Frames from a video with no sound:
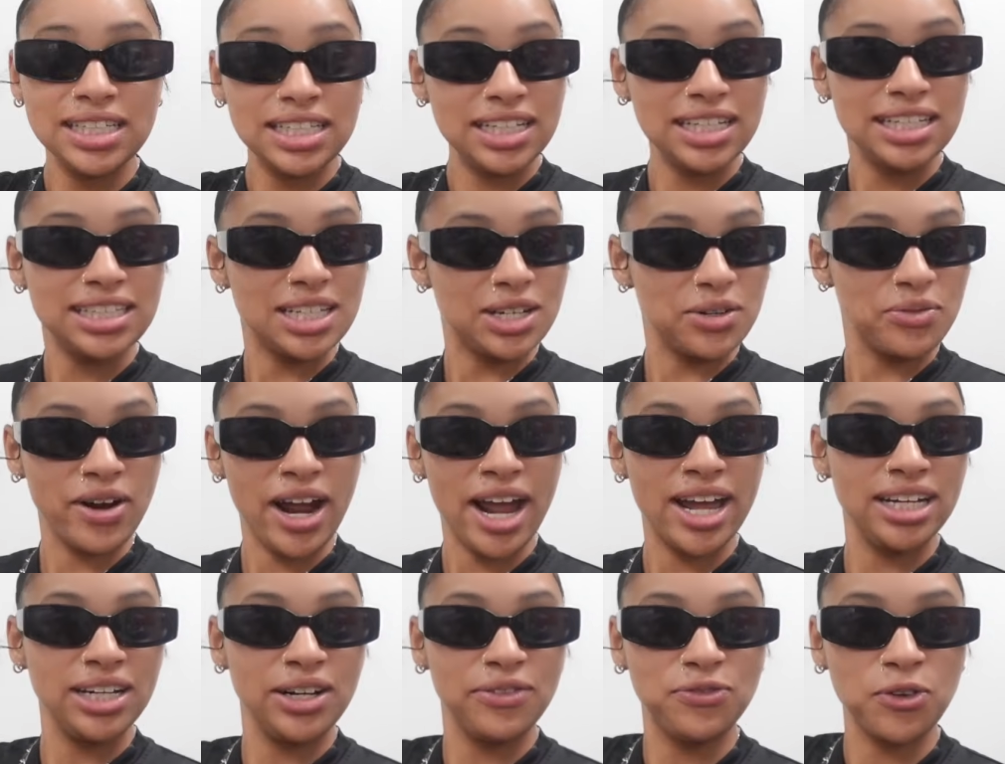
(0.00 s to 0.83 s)
Is it
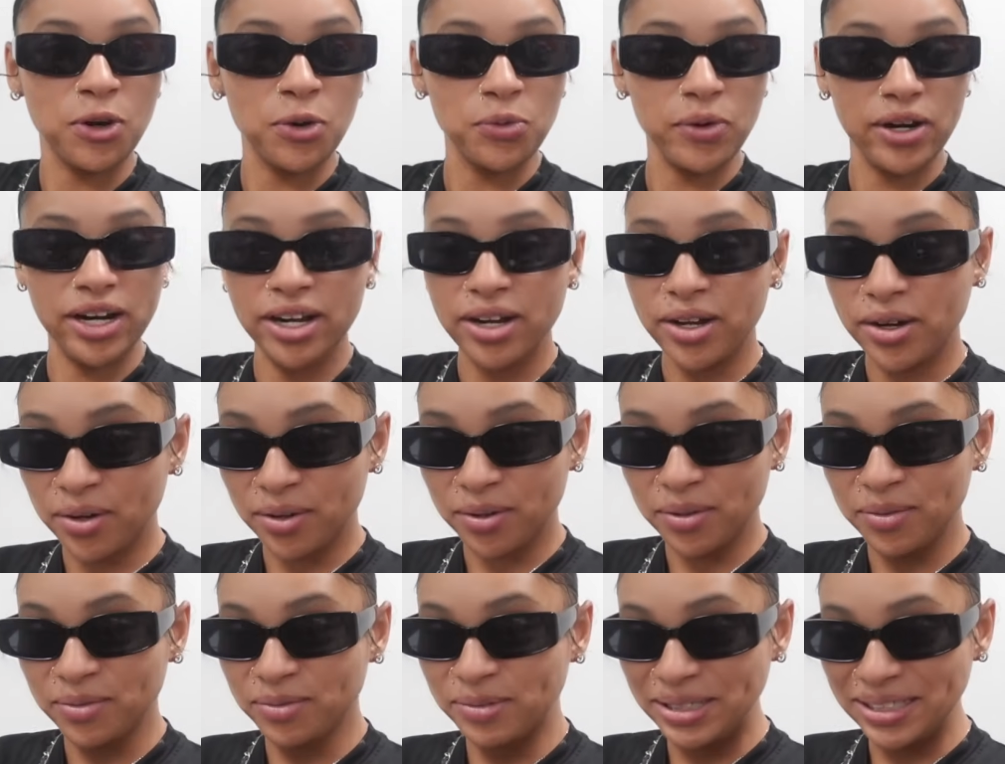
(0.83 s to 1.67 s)
raining for real?
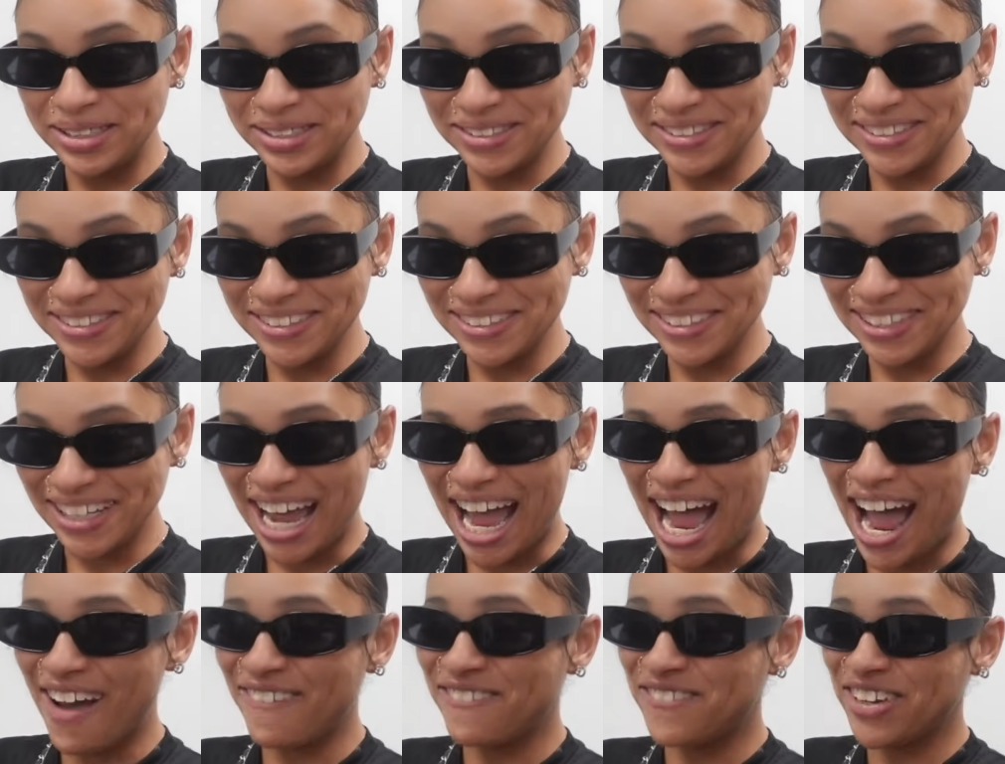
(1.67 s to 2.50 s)

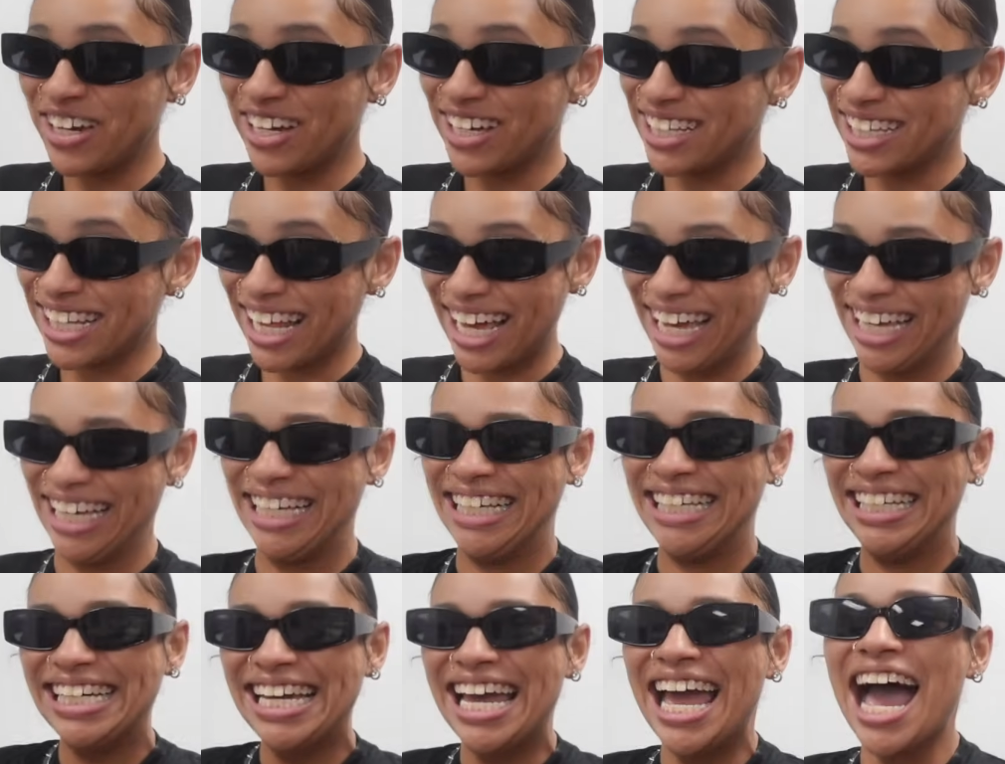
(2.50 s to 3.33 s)

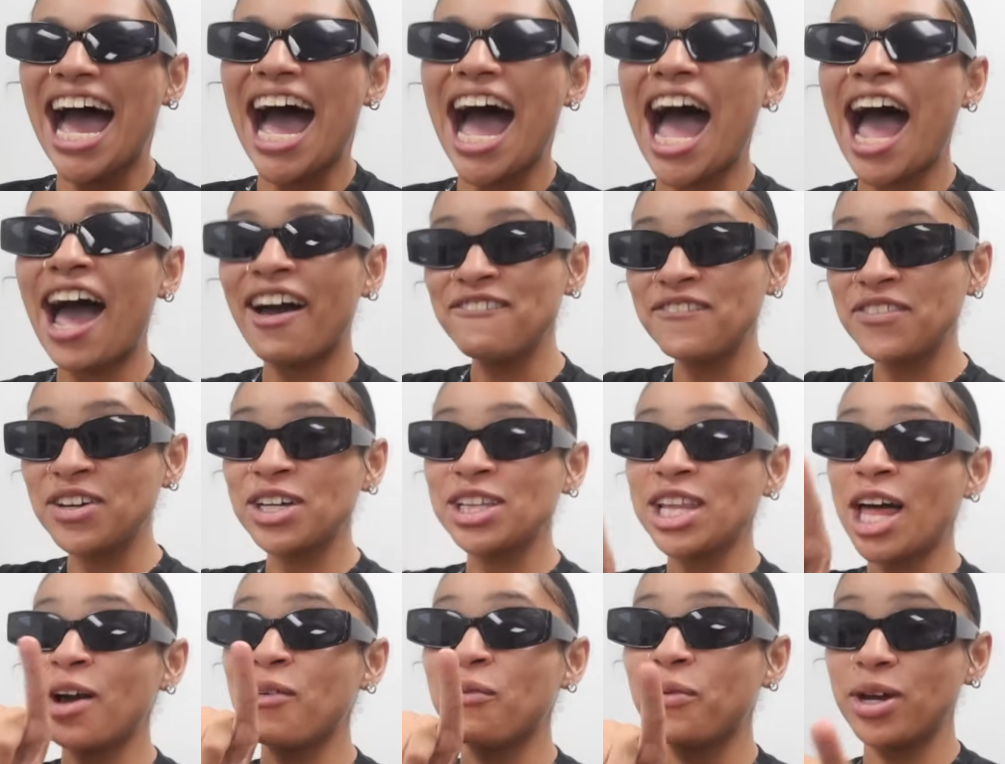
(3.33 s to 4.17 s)
I
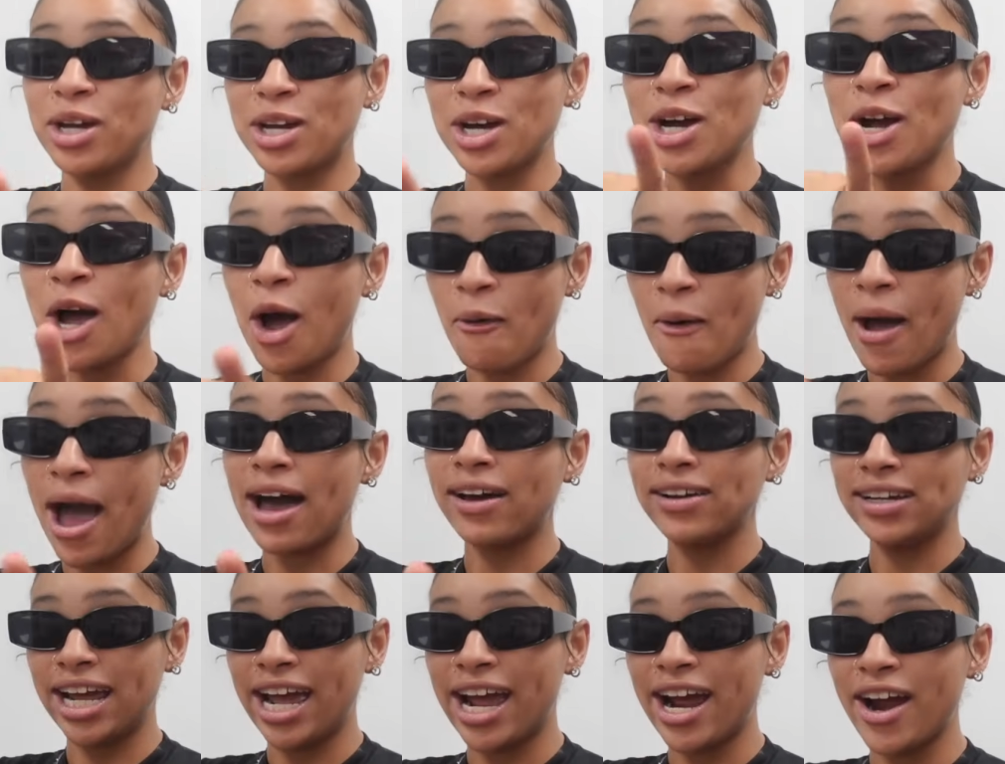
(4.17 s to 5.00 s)
feel like we could go
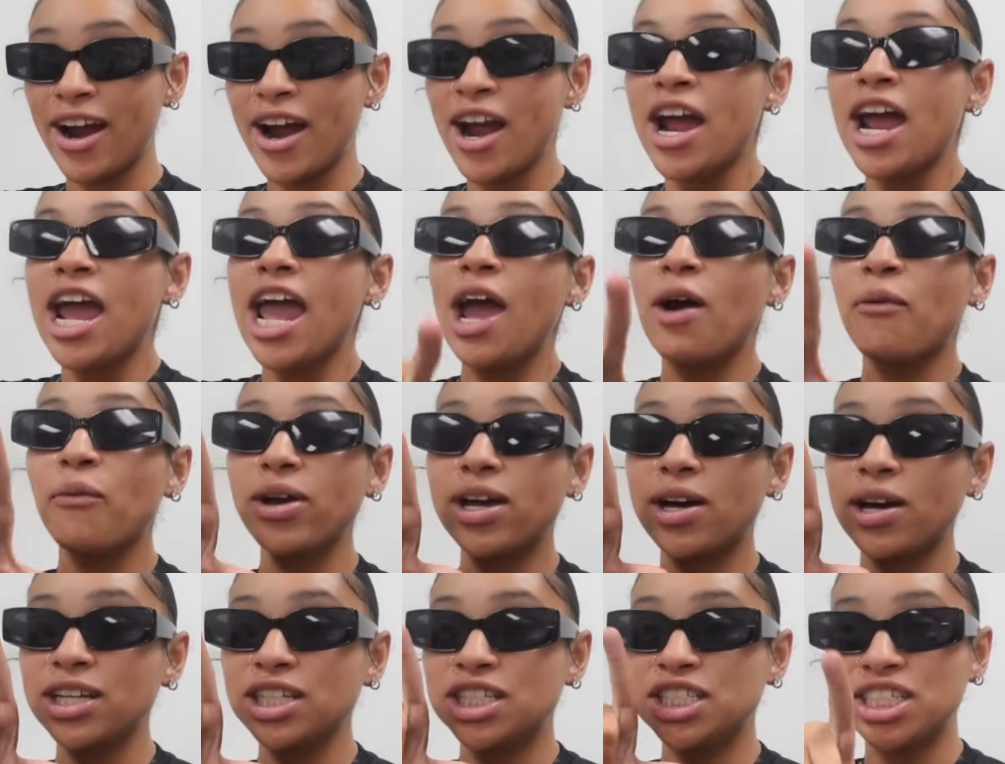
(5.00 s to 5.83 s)
out there, and we
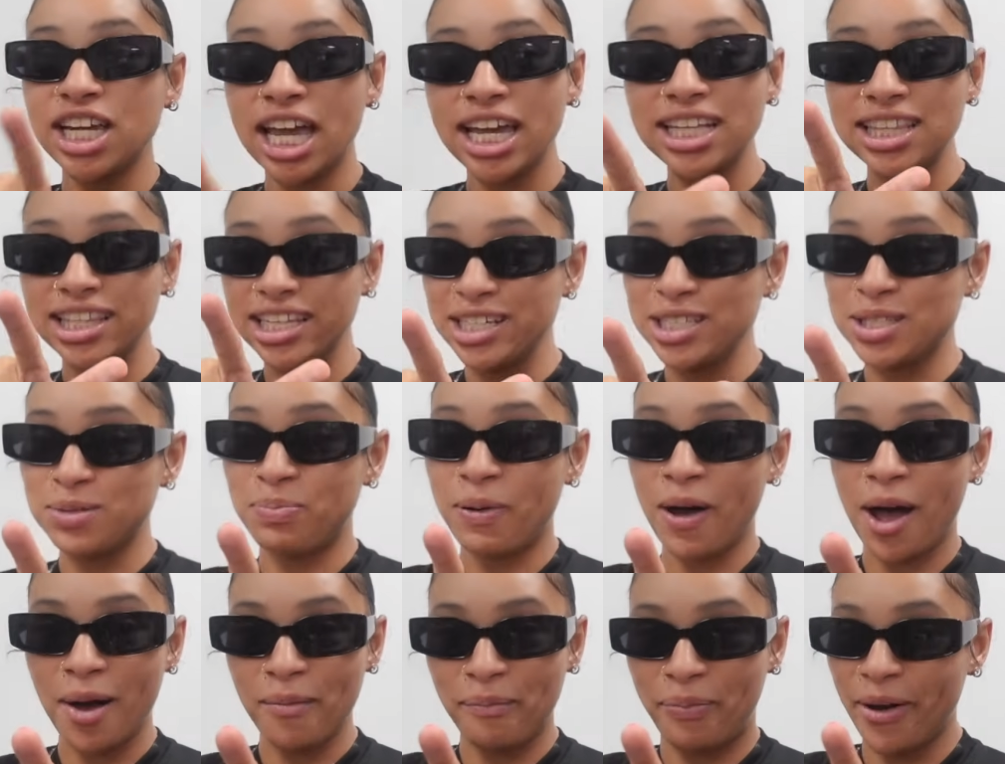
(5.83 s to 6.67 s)
could shake these
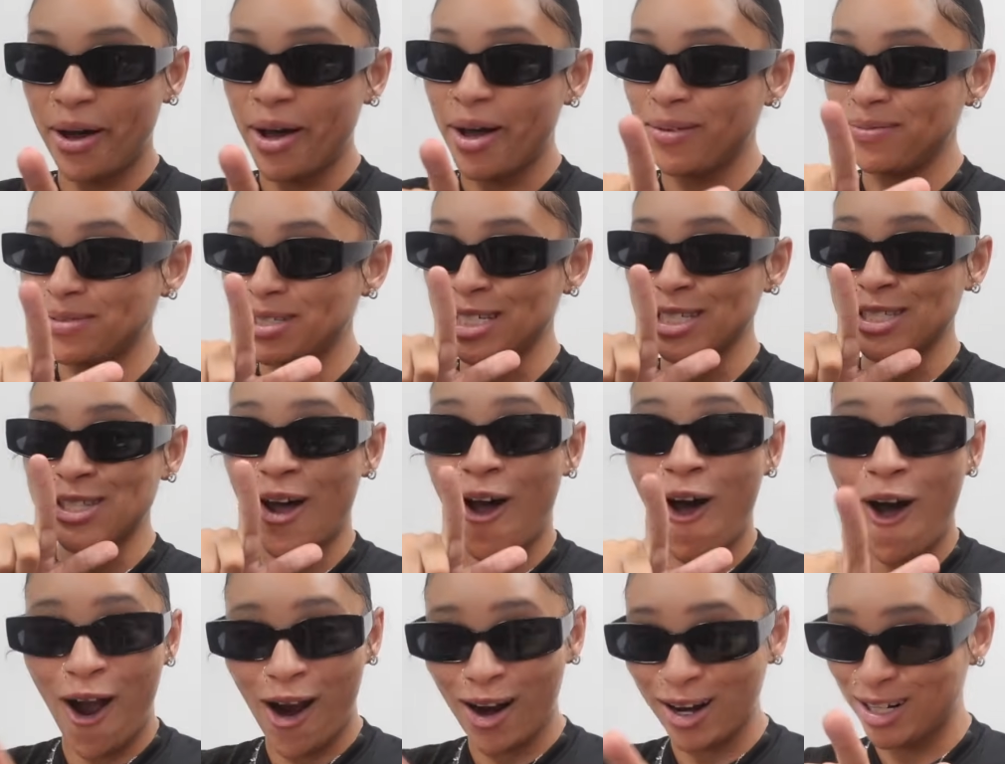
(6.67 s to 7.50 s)
pom-poms as
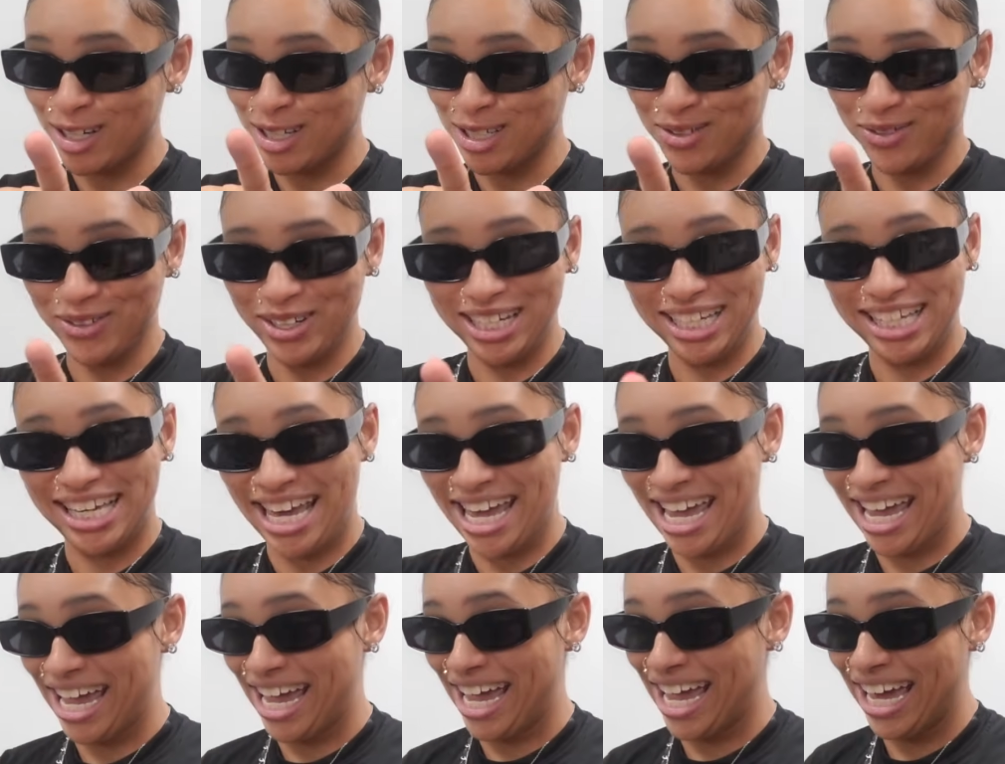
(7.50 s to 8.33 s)
hard as we
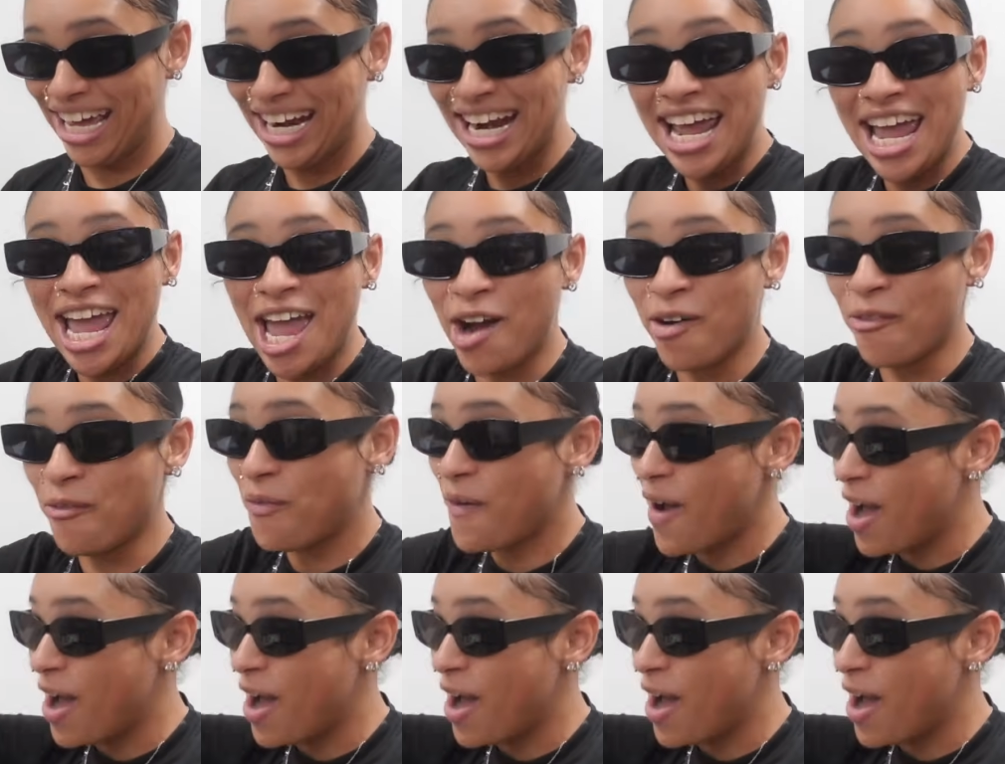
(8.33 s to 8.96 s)
can, and